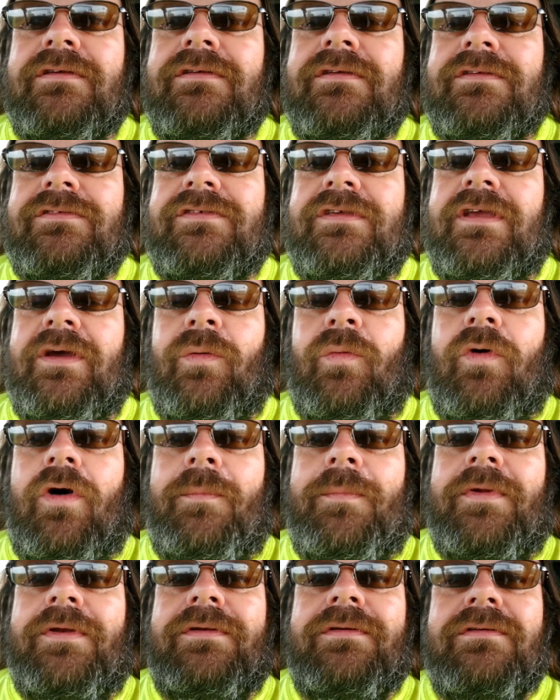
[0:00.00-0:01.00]
See a
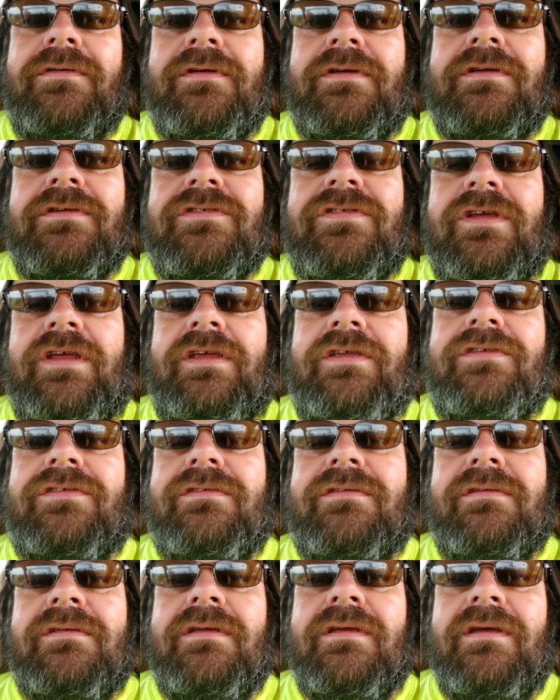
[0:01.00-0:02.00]
woman, she's,
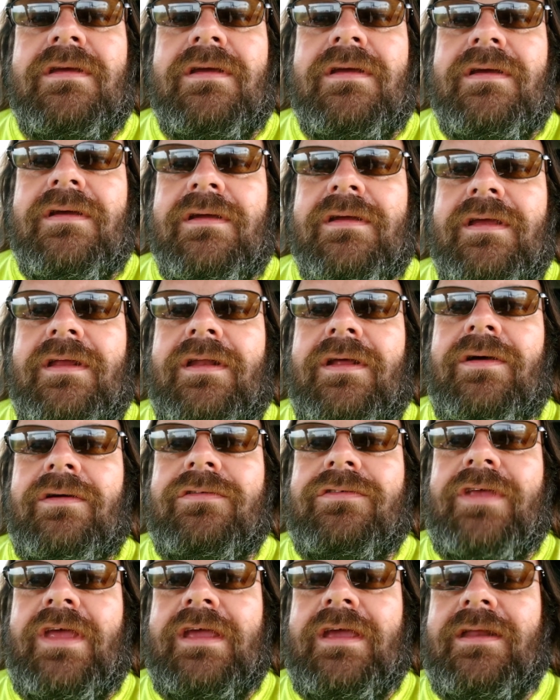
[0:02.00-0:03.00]
you know,
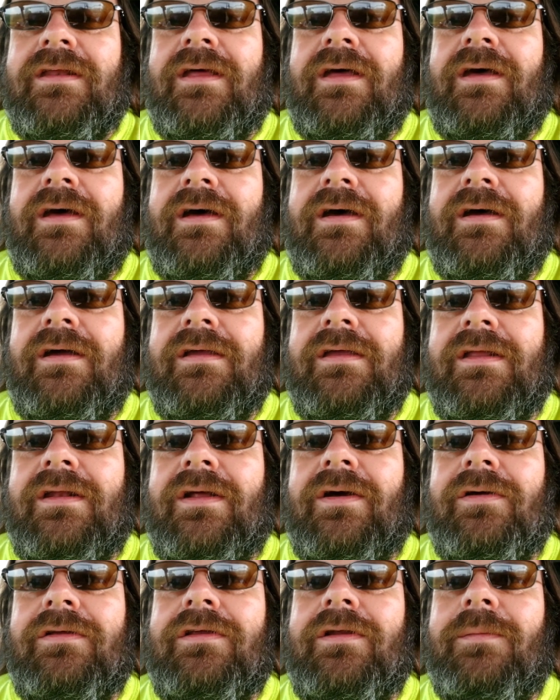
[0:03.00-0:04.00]
taking
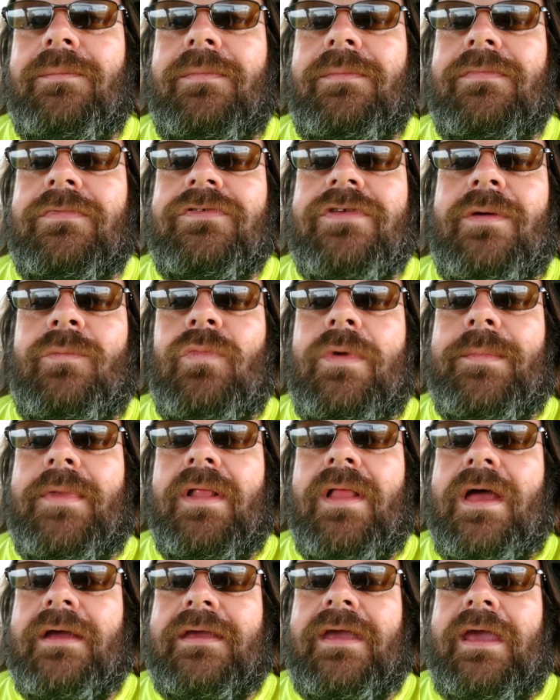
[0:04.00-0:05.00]
some women
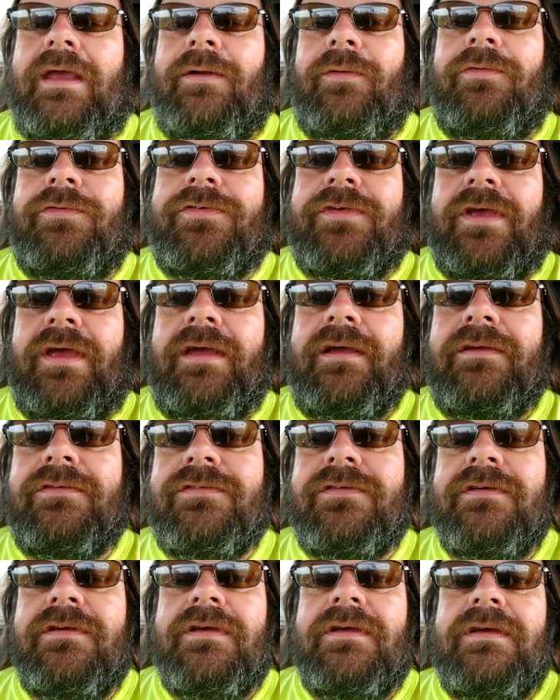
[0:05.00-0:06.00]
like anal
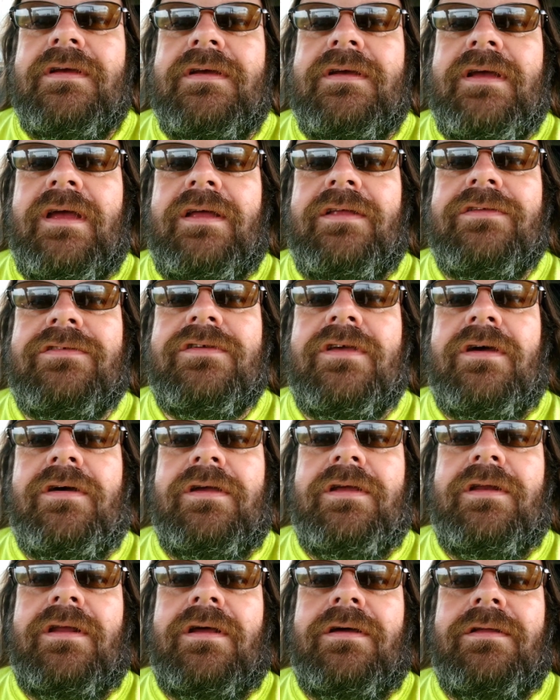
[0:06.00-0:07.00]
sex. And so,
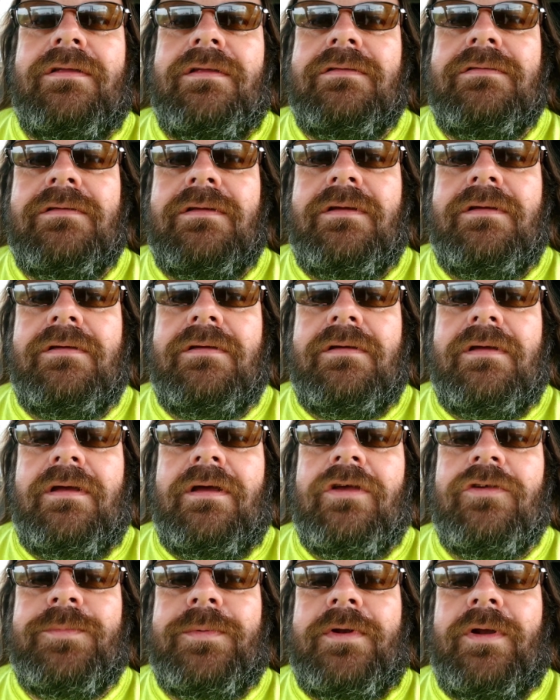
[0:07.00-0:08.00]
you know,
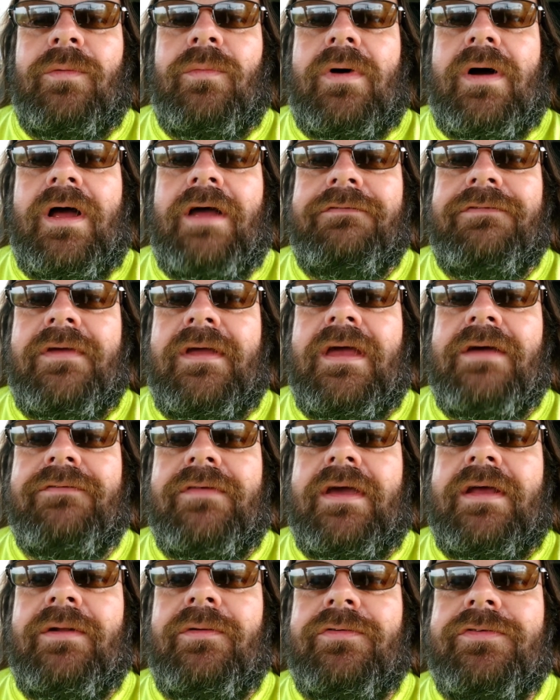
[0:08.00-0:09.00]
husband and wife, they have
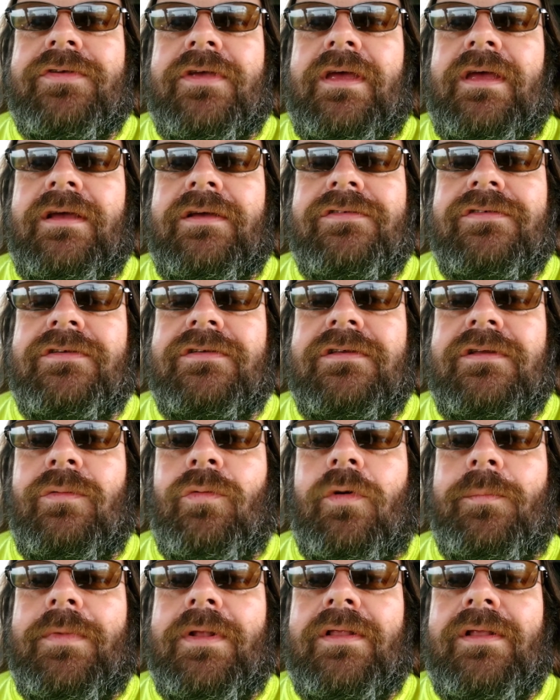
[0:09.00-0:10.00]
anal sex, and the
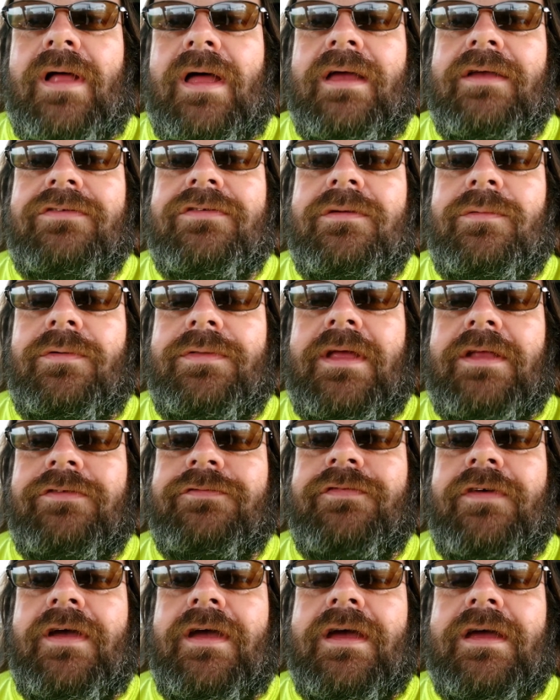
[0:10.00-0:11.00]
woman likes it, well, that's
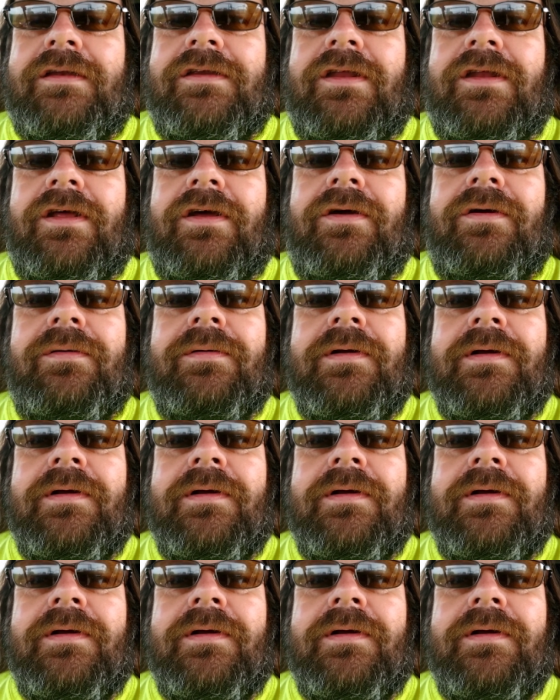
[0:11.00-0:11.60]
fine, you know.